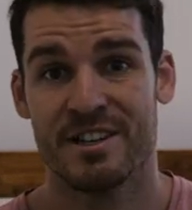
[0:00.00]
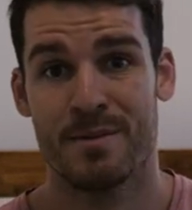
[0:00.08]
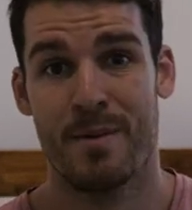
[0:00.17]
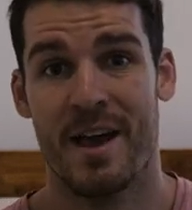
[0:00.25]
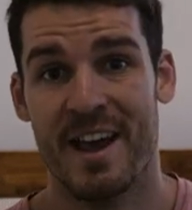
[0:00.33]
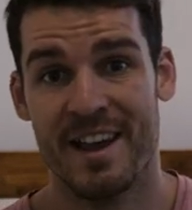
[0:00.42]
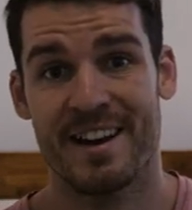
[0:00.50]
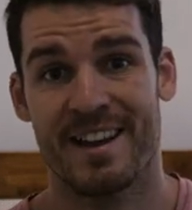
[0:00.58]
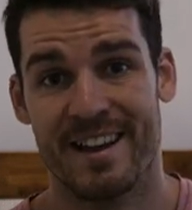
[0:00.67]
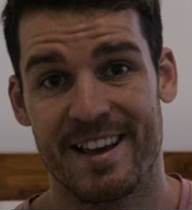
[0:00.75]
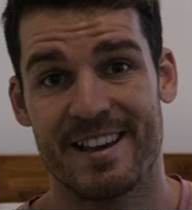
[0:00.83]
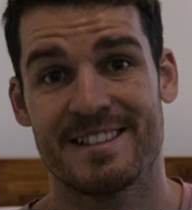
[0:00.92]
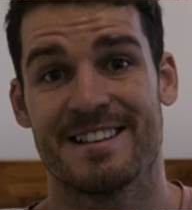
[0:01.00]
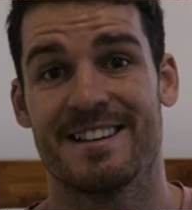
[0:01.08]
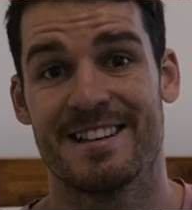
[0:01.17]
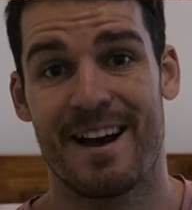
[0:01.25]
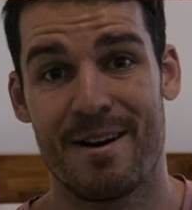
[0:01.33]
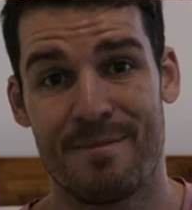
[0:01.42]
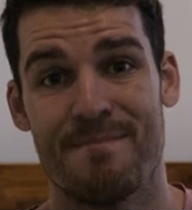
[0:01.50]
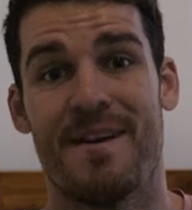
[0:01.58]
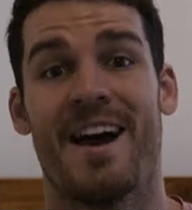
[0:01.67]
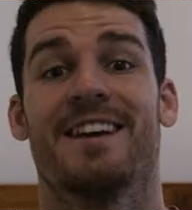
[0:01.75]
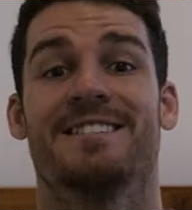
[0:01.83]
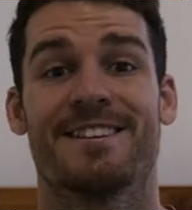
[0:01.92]
Japan is an
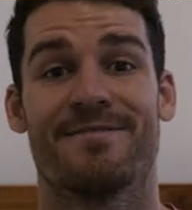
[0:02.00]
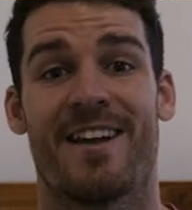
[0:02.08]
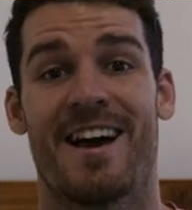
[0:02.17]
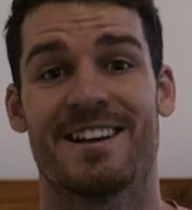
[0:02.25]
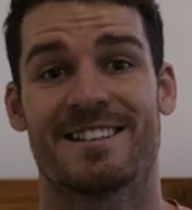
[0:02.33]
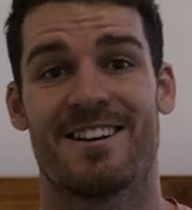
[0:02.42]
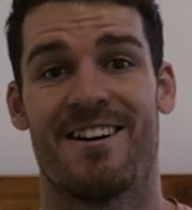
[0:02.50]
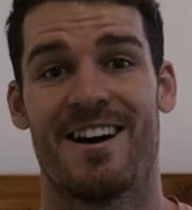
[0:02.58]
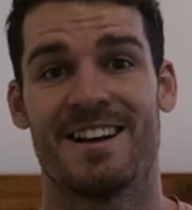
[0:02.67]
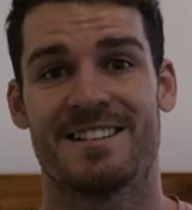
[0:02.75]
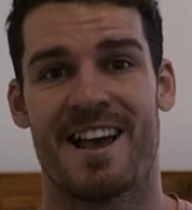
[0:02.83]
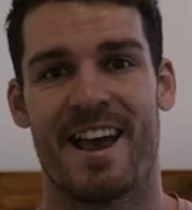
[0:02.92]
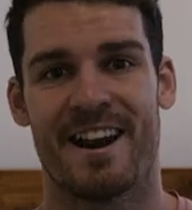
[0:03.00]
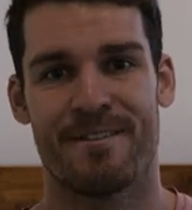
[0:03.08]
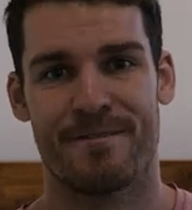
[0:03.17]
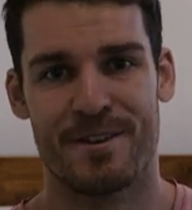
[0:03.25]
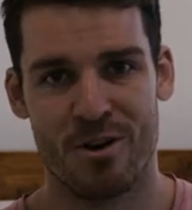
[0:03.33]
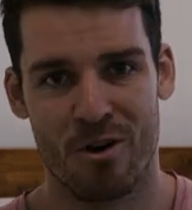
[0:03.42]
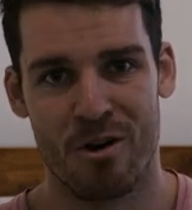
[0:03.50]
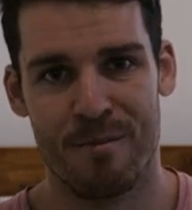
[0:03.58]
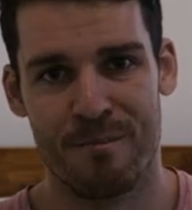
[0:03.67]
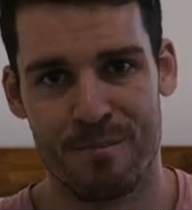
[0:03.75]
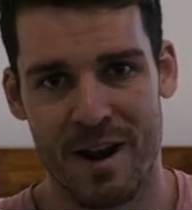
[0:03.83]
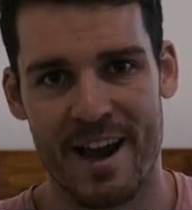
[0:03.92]
amazing place, guys, and if
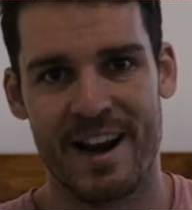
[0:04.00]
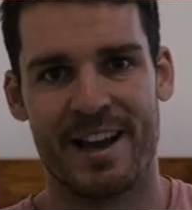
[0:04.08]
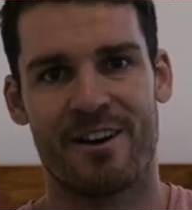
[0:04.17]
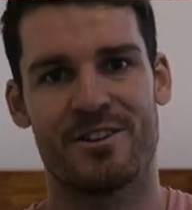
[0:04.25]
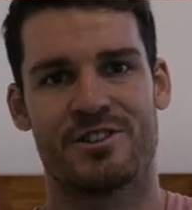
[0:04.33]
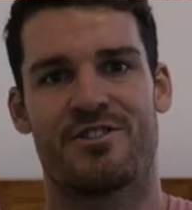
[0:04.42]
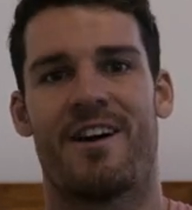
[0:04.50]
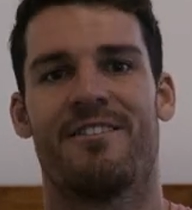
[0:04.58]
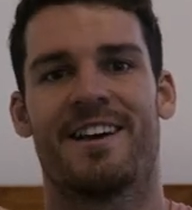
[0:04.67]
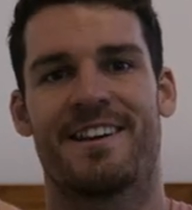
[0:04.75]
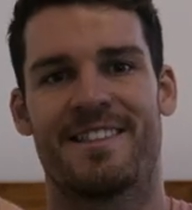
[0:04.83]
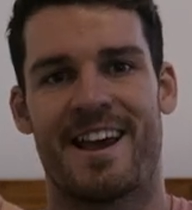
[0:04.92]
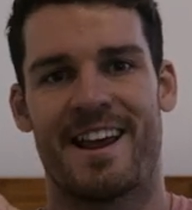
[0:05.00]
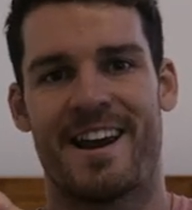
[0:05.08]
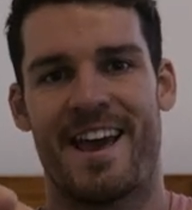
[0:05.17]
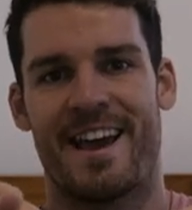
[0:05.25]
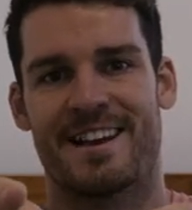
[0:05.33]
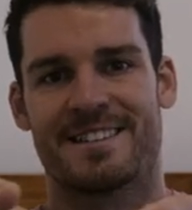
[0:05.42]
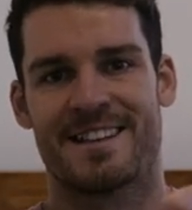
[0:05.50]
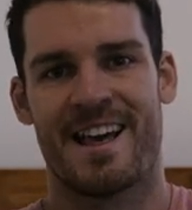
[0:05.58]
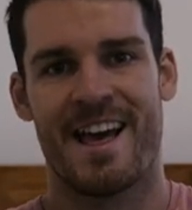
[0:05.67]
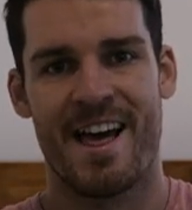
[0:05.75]
you're planning on traveling there next,